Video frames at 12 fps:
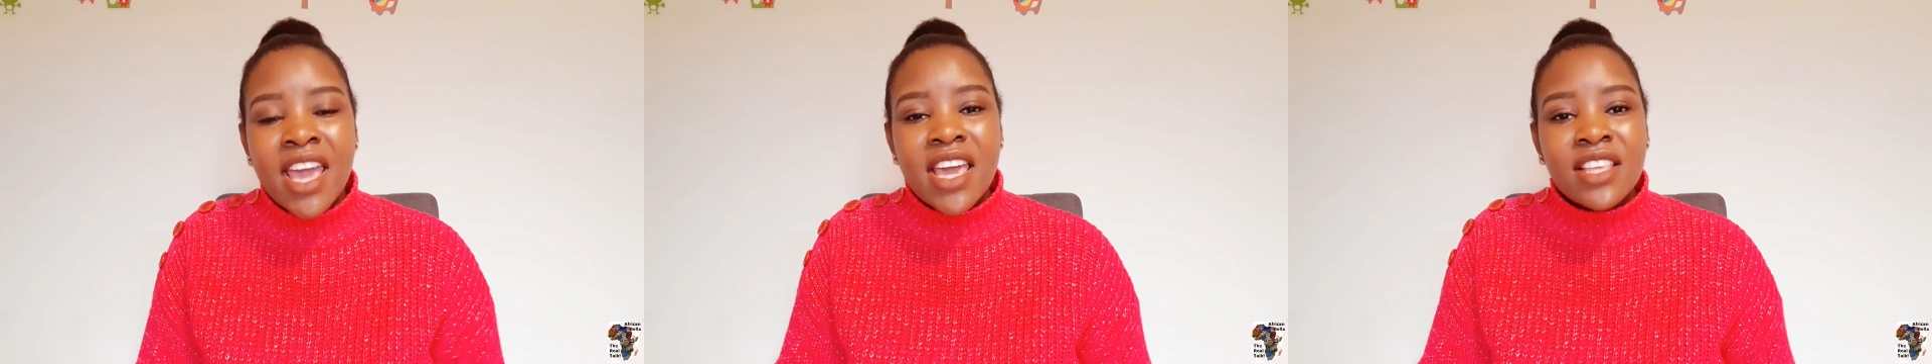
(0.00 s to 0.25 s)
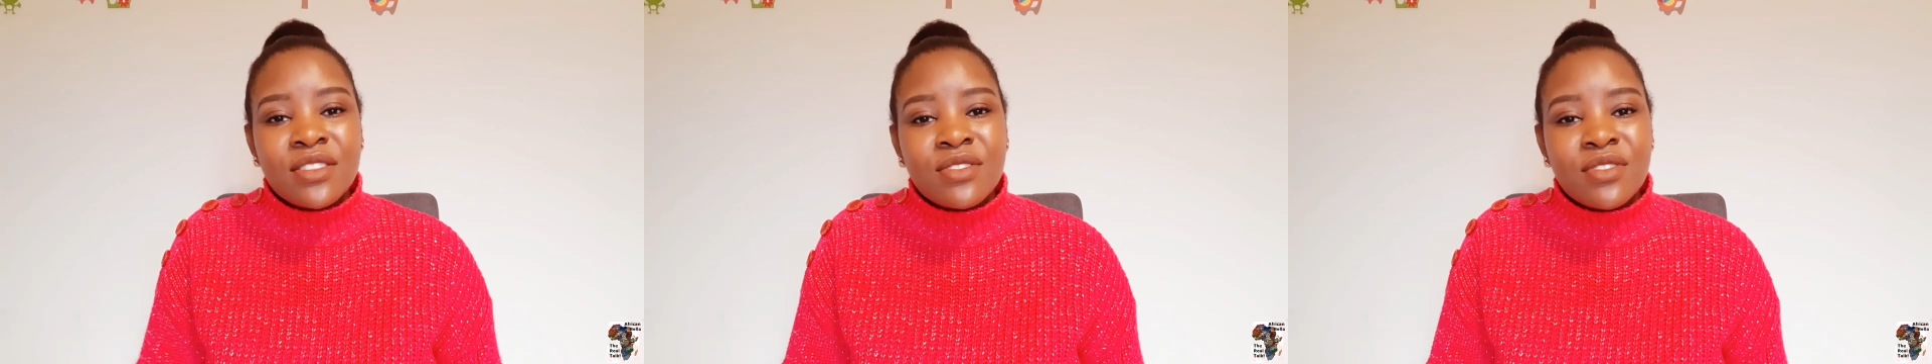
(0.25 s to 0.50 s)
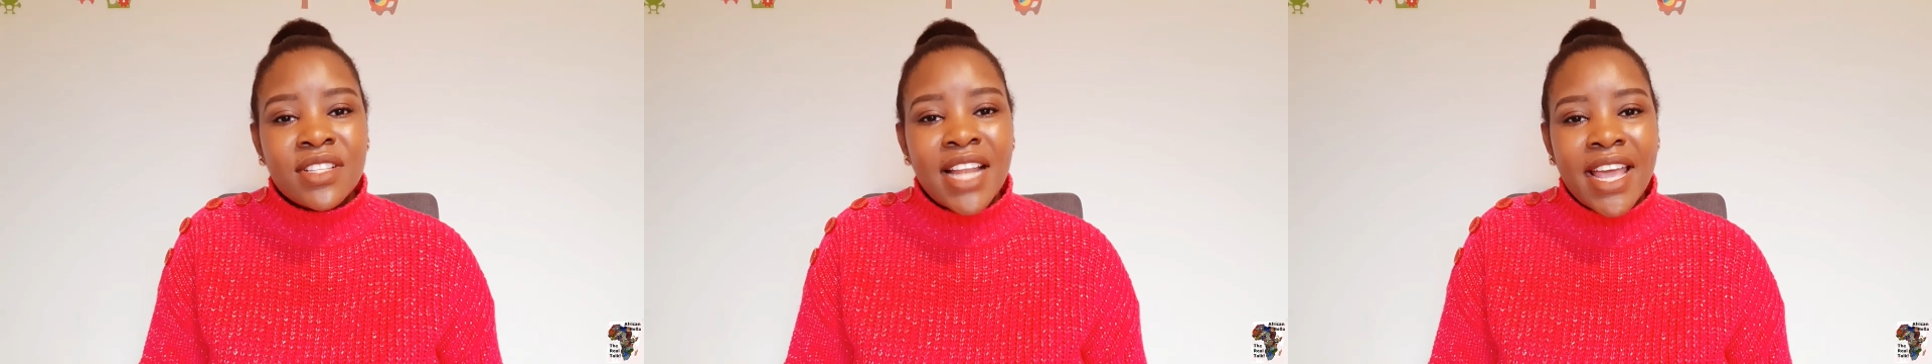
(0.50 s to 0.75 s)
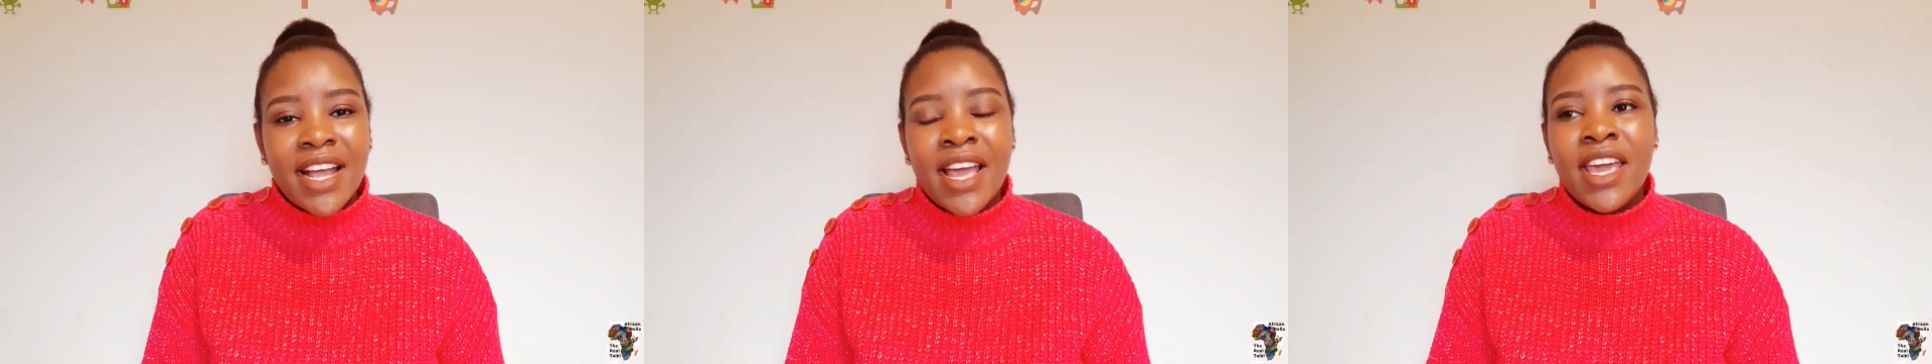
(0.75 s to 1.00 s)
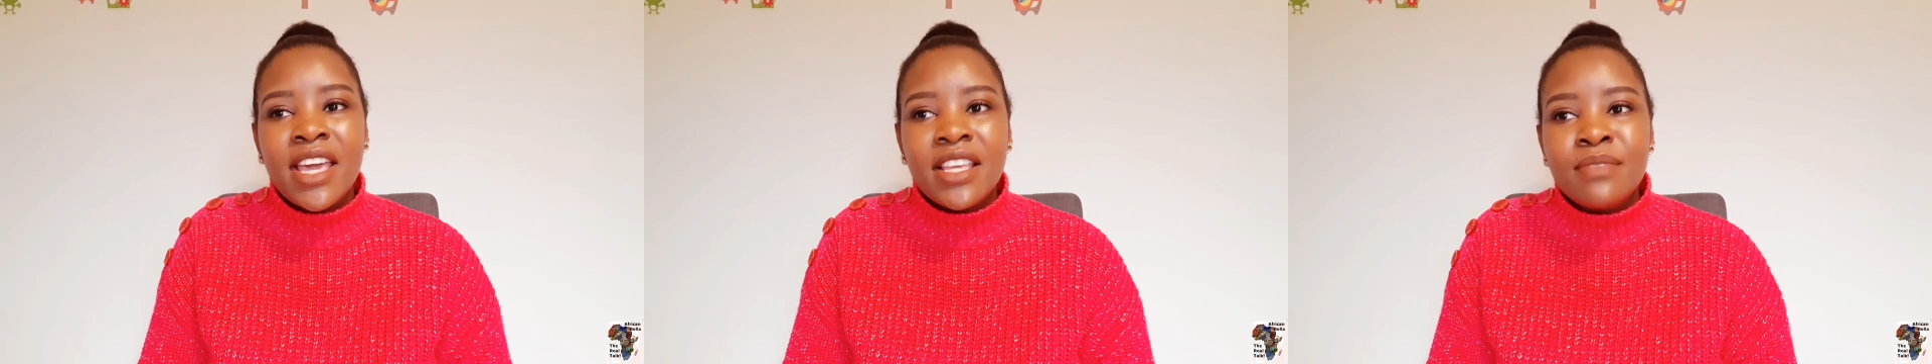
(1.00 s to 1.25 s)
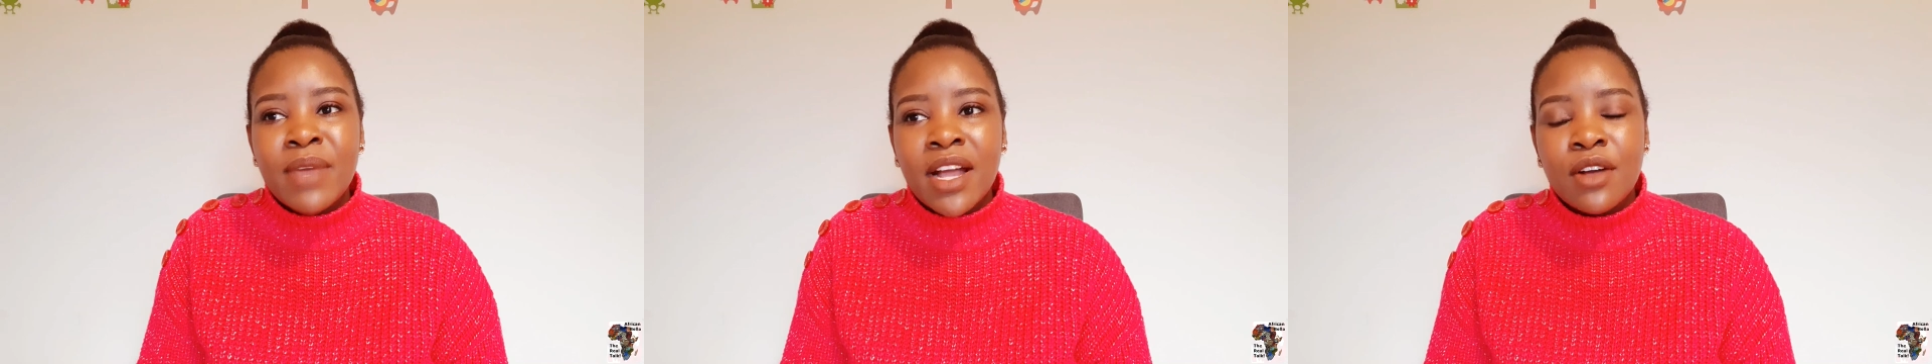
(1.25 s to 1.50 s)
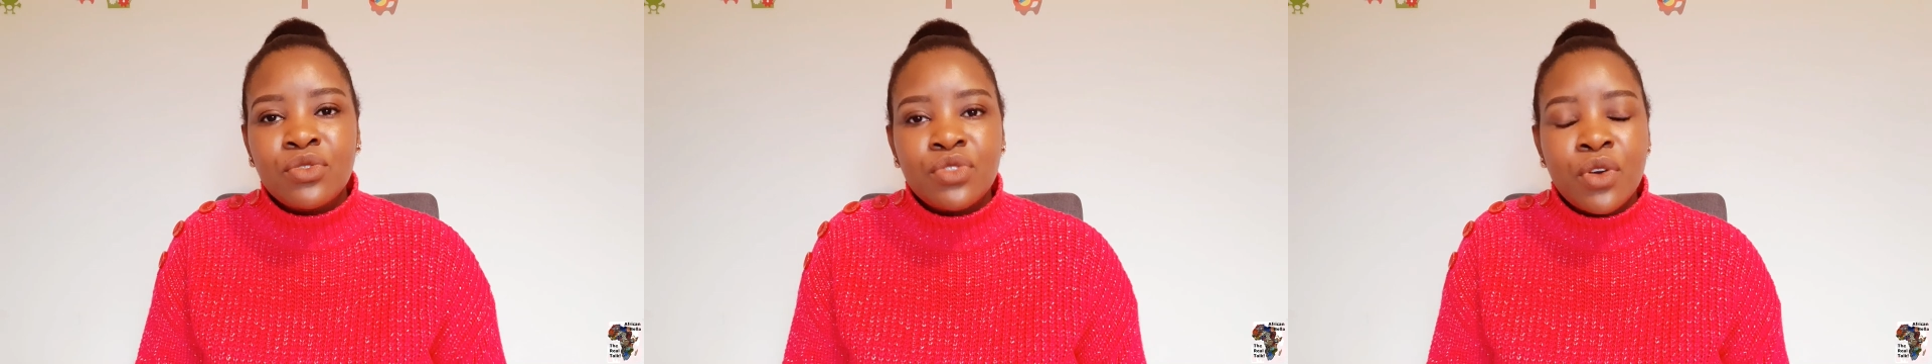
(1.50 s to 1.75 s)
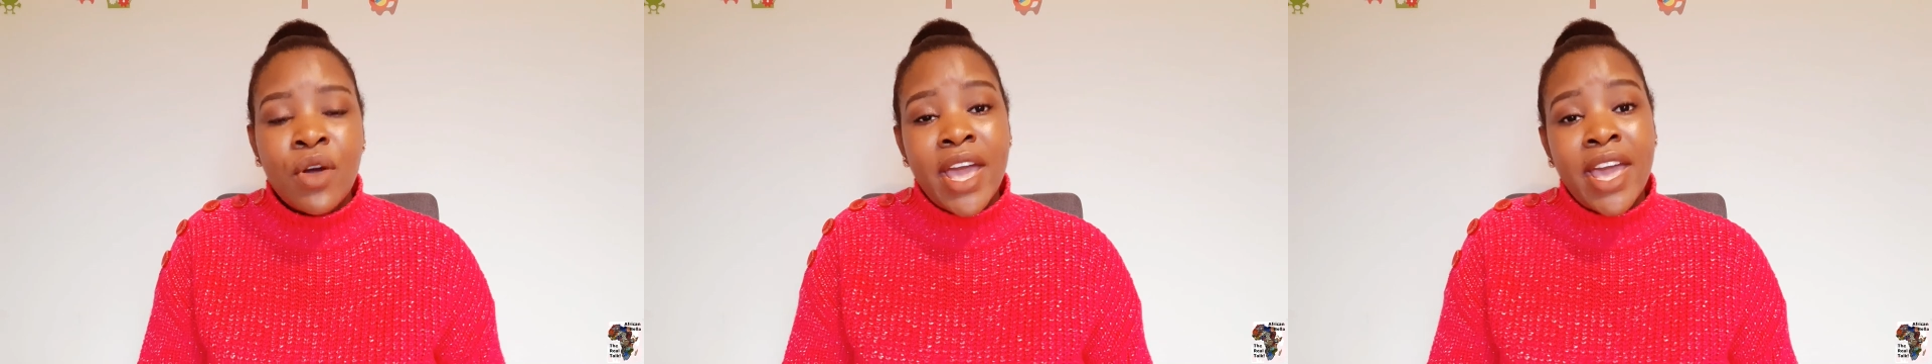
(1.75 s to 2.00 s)
It's not like I hate my
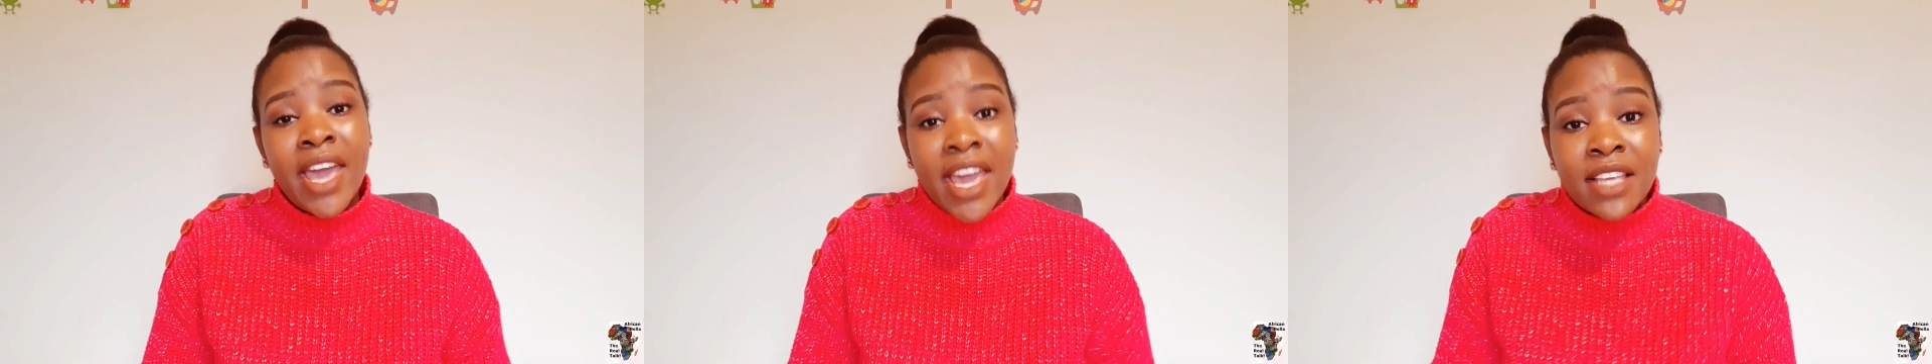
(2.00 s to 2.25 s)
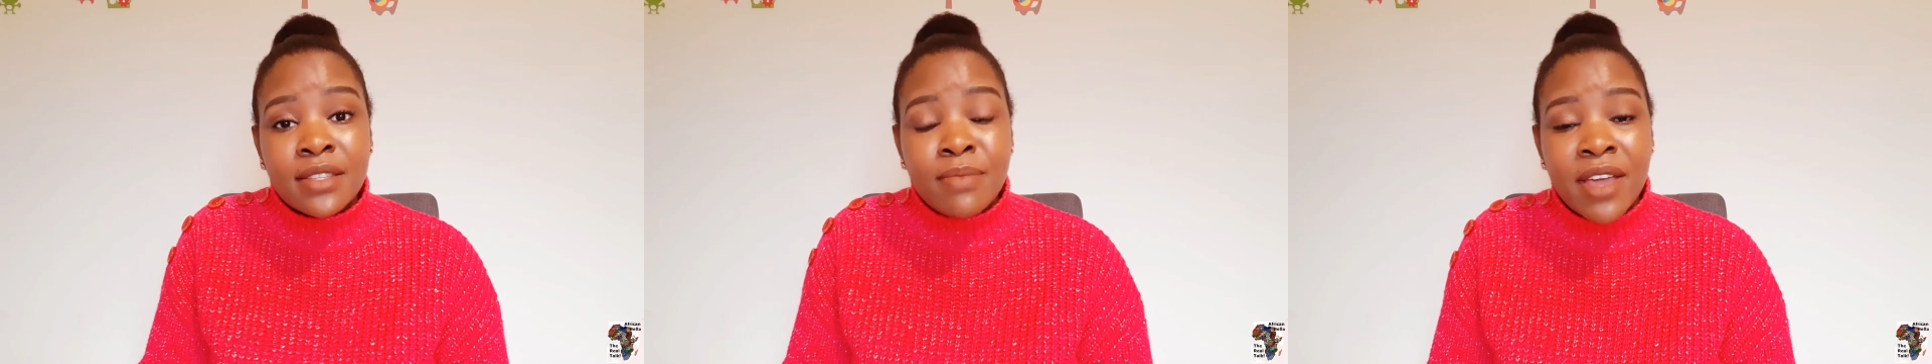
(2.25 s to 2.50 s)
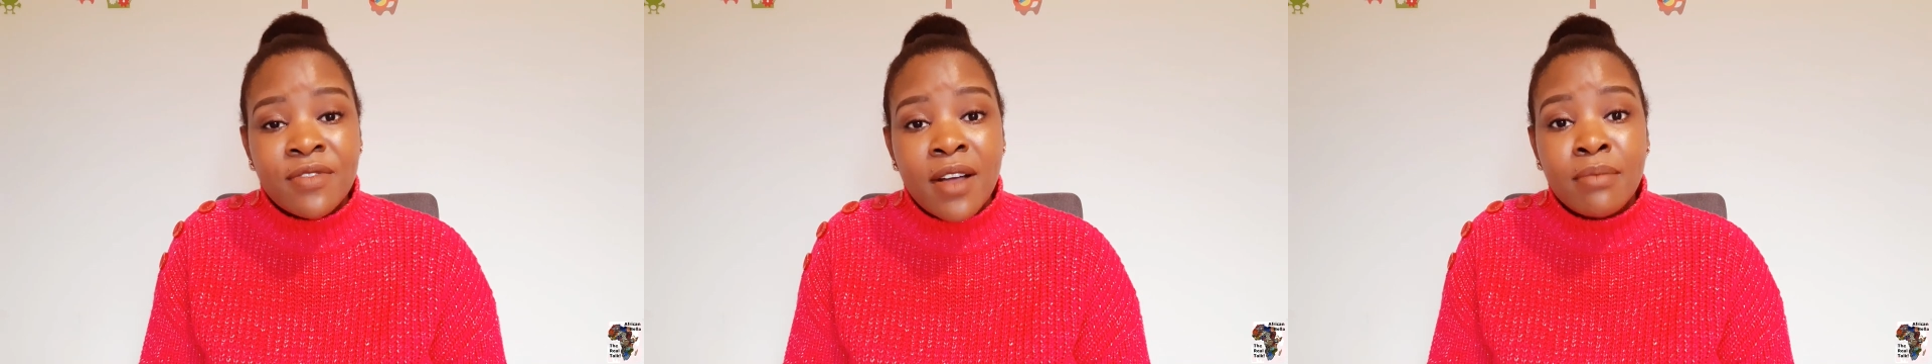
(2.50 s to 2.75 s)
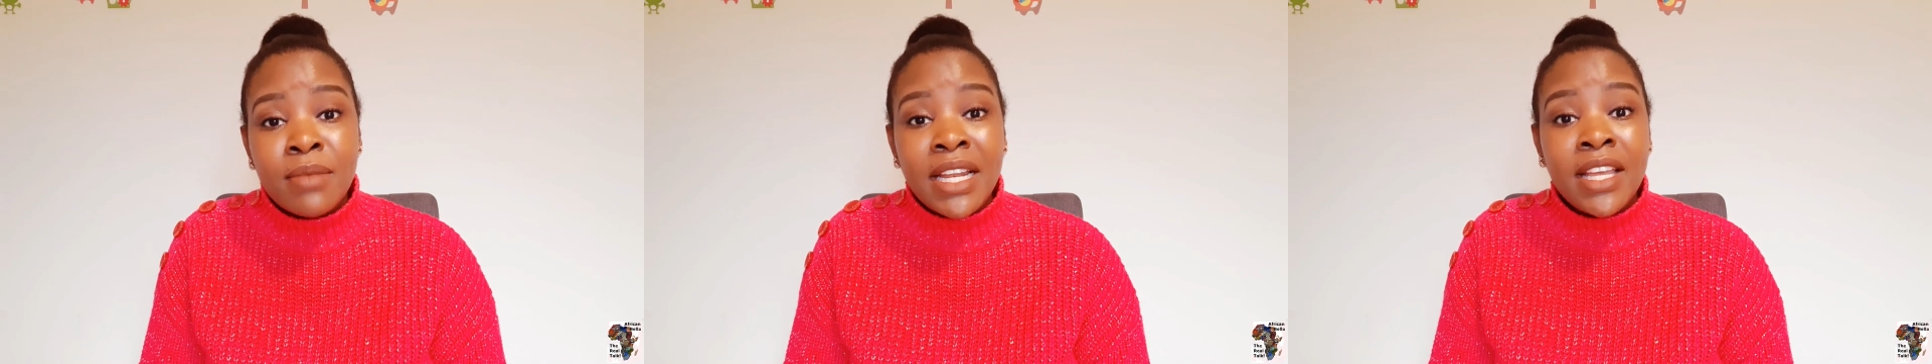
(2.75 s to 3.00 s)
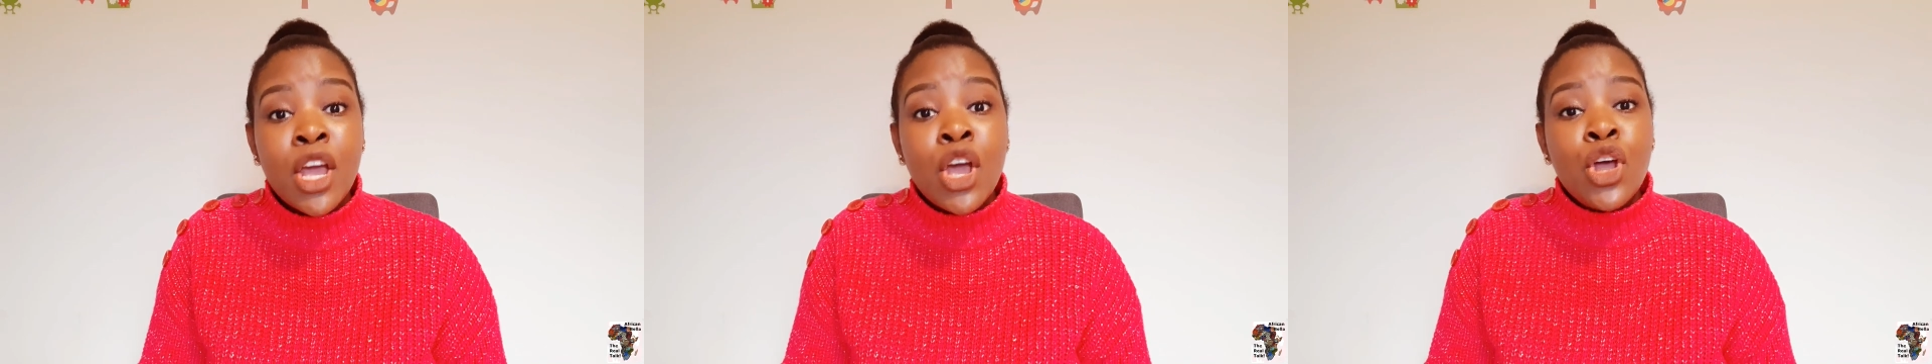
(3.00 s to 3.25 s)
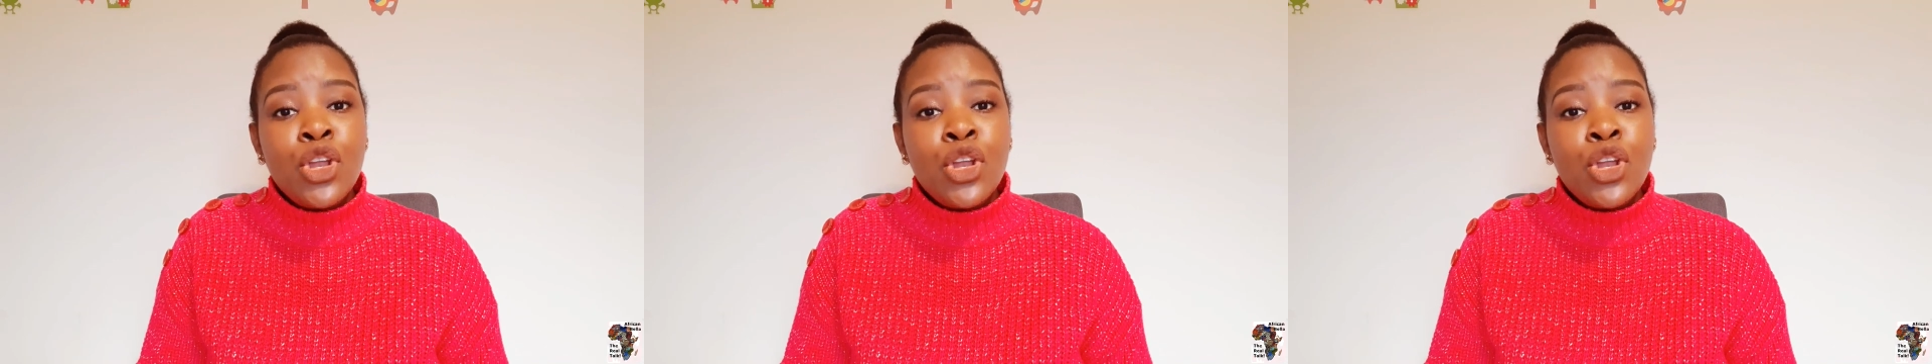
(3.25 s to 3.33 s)
country or I hate my family.